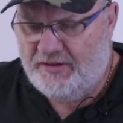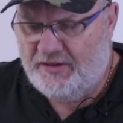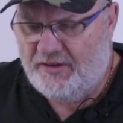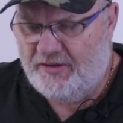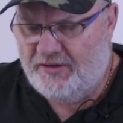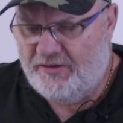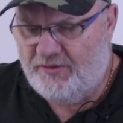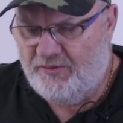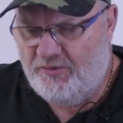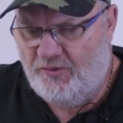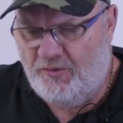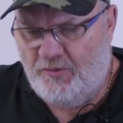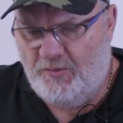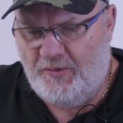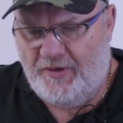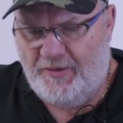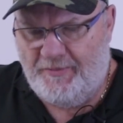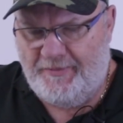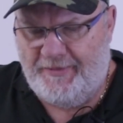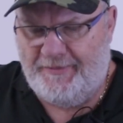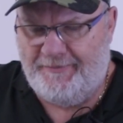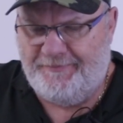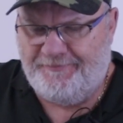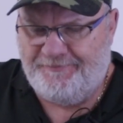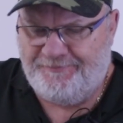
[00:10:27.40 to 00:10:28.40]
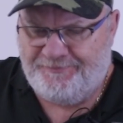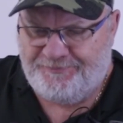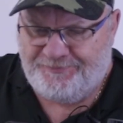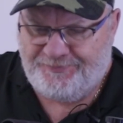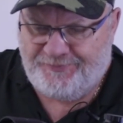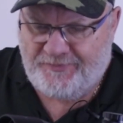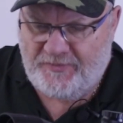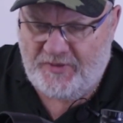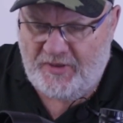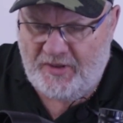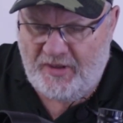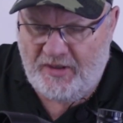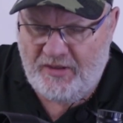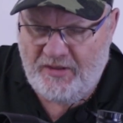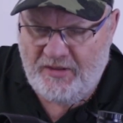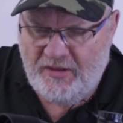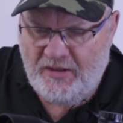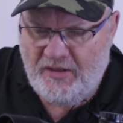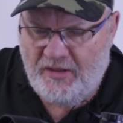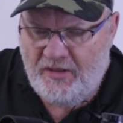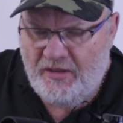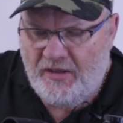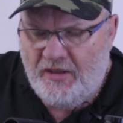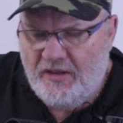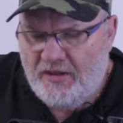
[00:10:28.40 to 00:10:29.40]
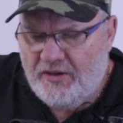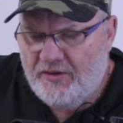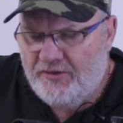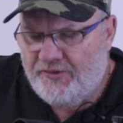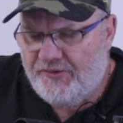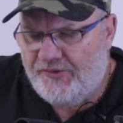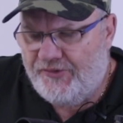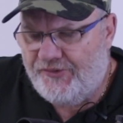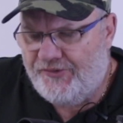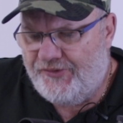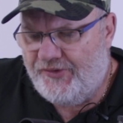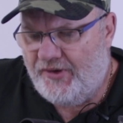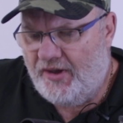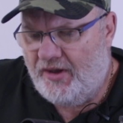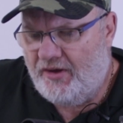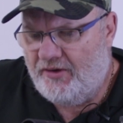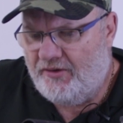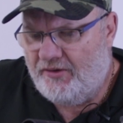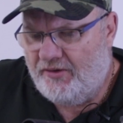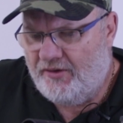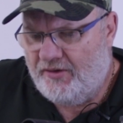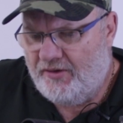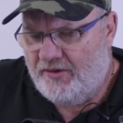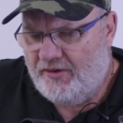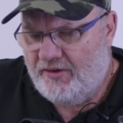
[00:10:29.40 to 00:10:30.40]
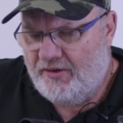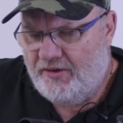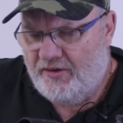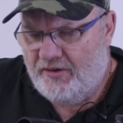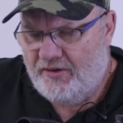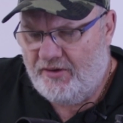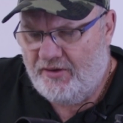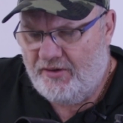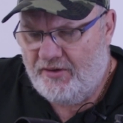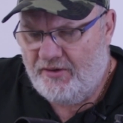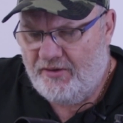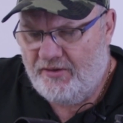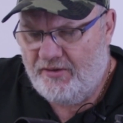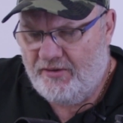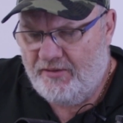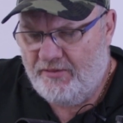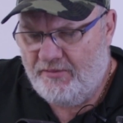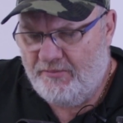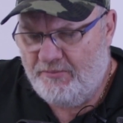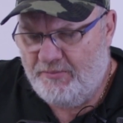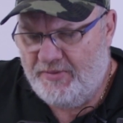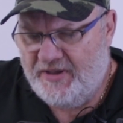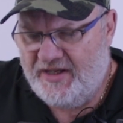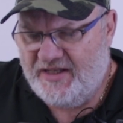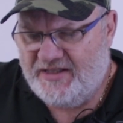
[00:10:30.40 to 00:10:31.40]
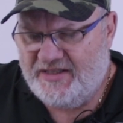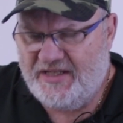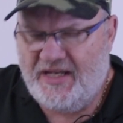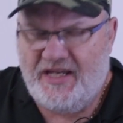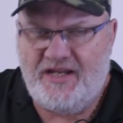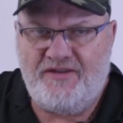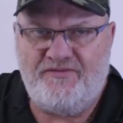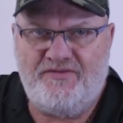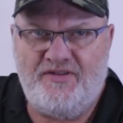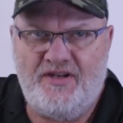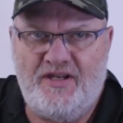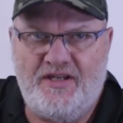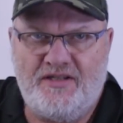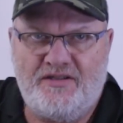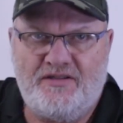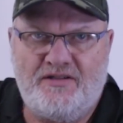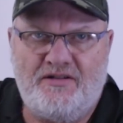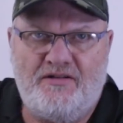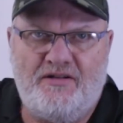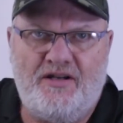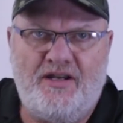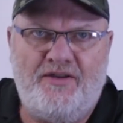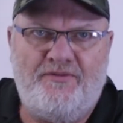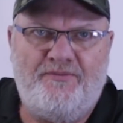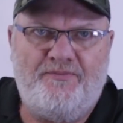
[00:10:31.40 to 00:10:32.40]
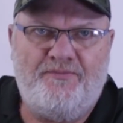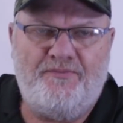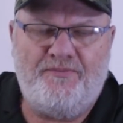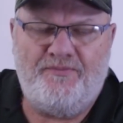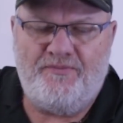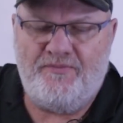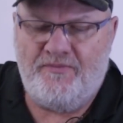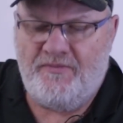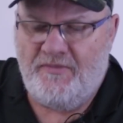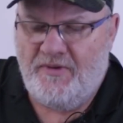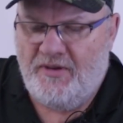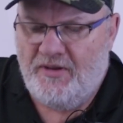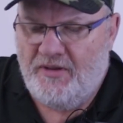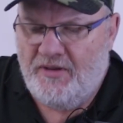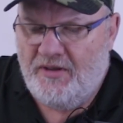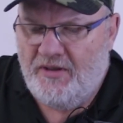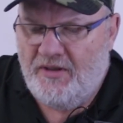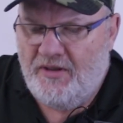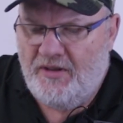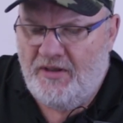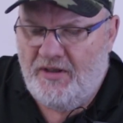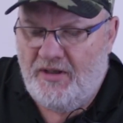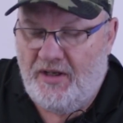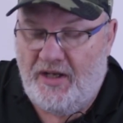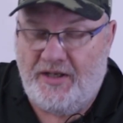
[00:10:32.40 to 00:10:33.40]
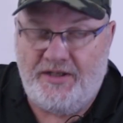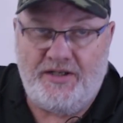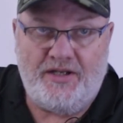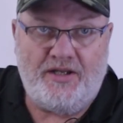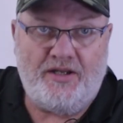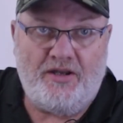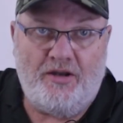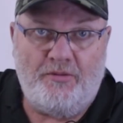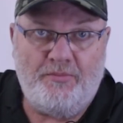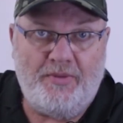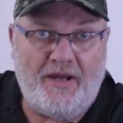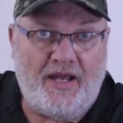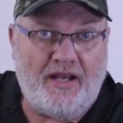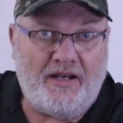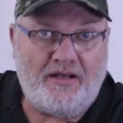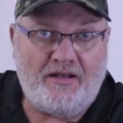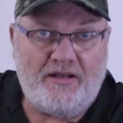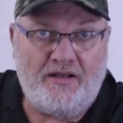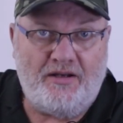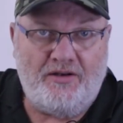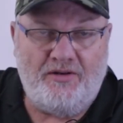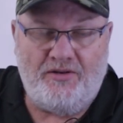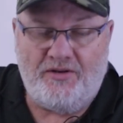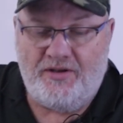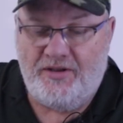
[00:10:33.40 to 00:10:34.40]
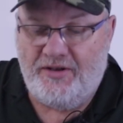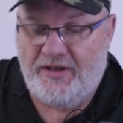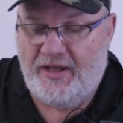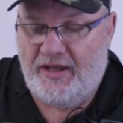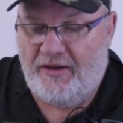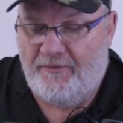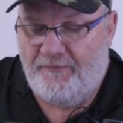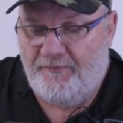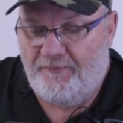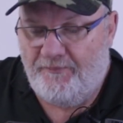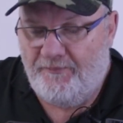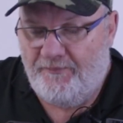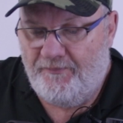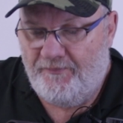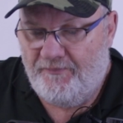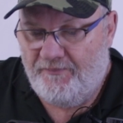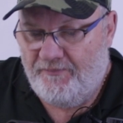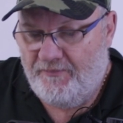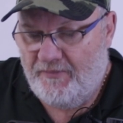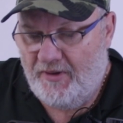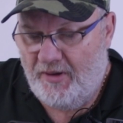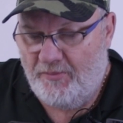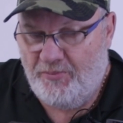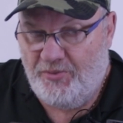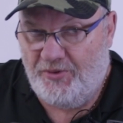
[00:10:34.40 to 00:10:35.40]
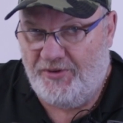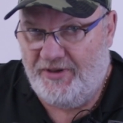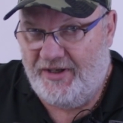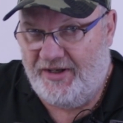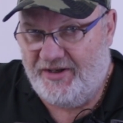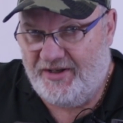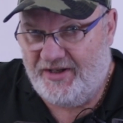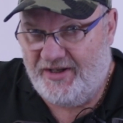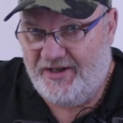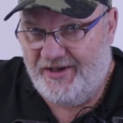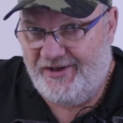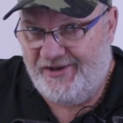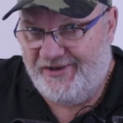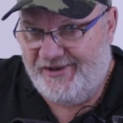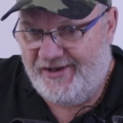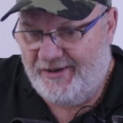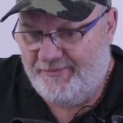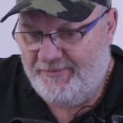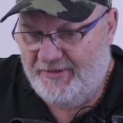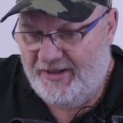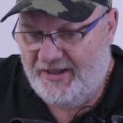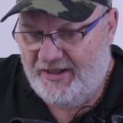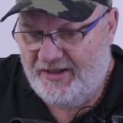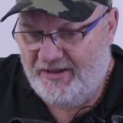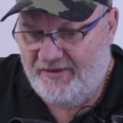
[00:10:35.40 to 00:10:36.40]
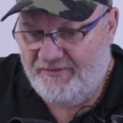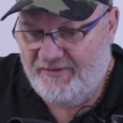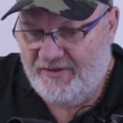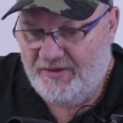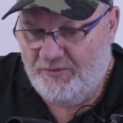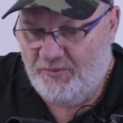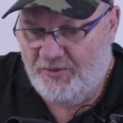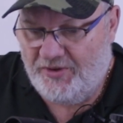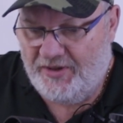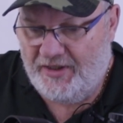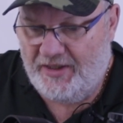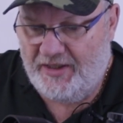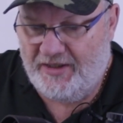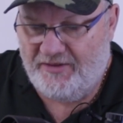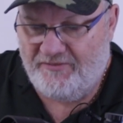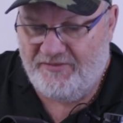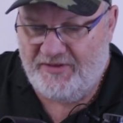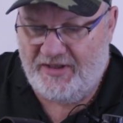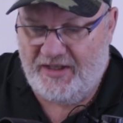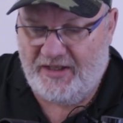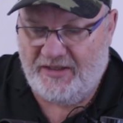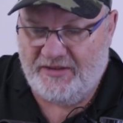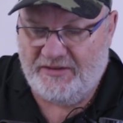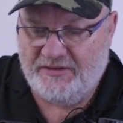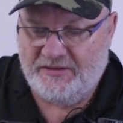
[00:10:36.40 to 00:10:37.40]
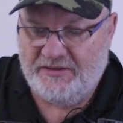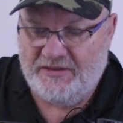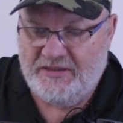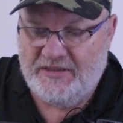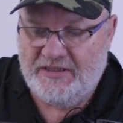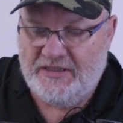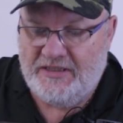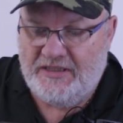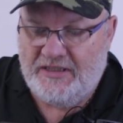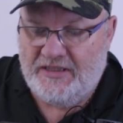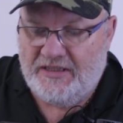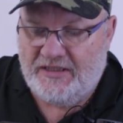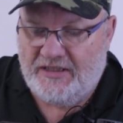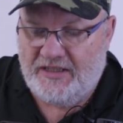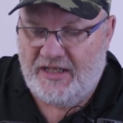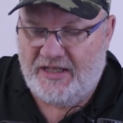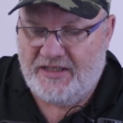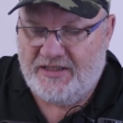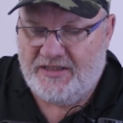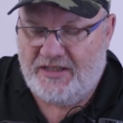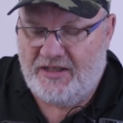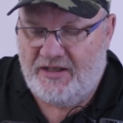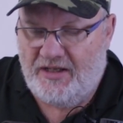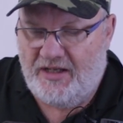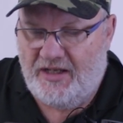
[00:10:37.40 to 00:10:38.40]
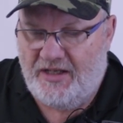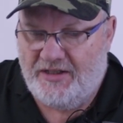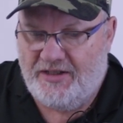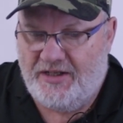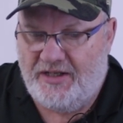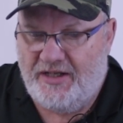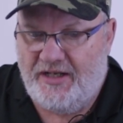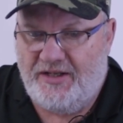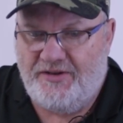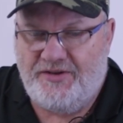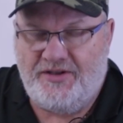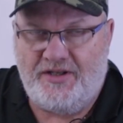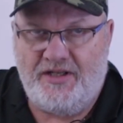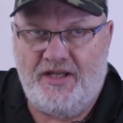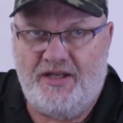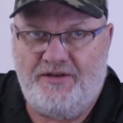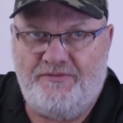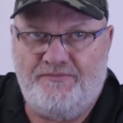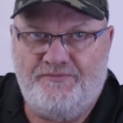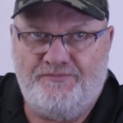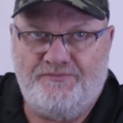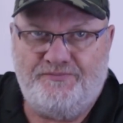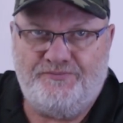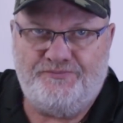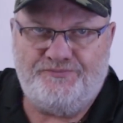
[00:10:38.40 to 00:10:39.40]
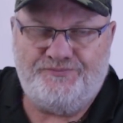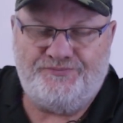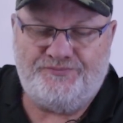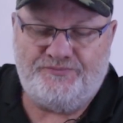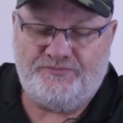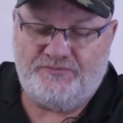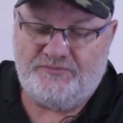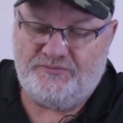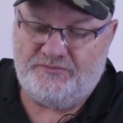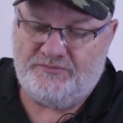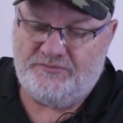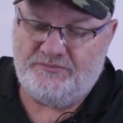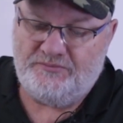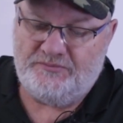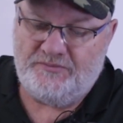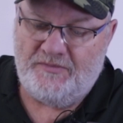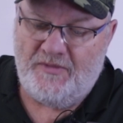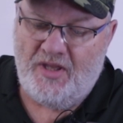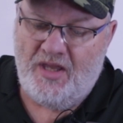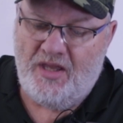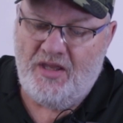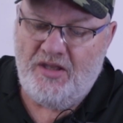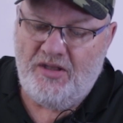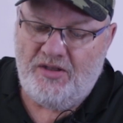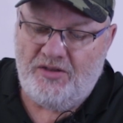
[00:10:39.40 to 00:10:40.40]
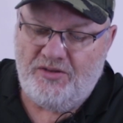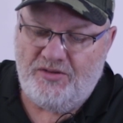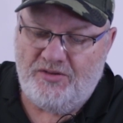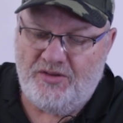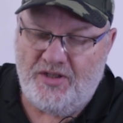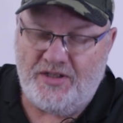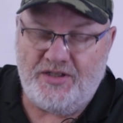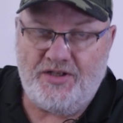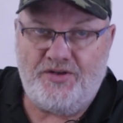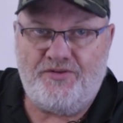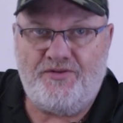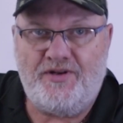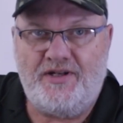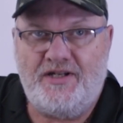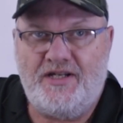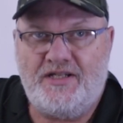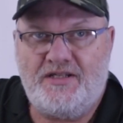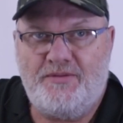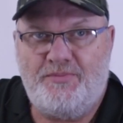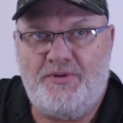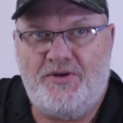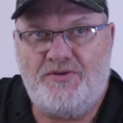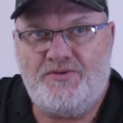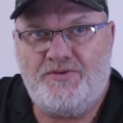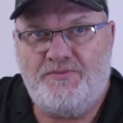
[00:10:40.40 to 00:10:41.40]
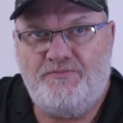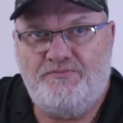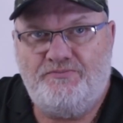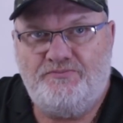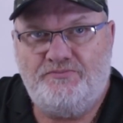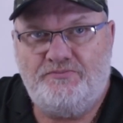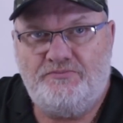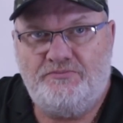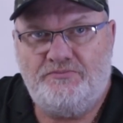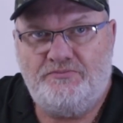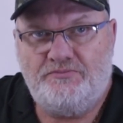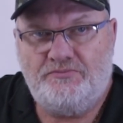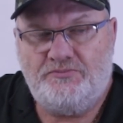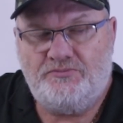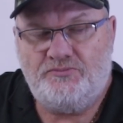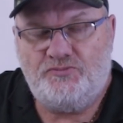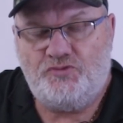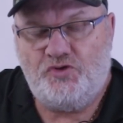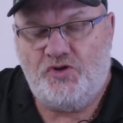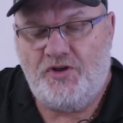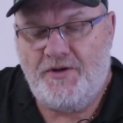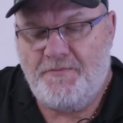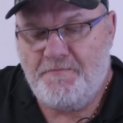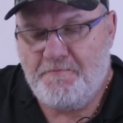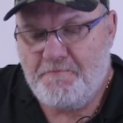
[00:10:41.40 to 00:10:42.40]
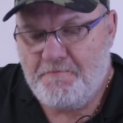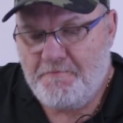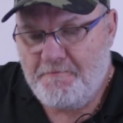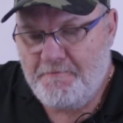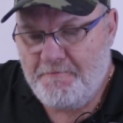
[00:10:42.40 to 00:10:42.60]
You know you all want one. So, BSA first, alright? And you can go back and look at that. I'll put another card up there if you want the link for that. Okay, so underneath the gun, 93 decibels. Alright?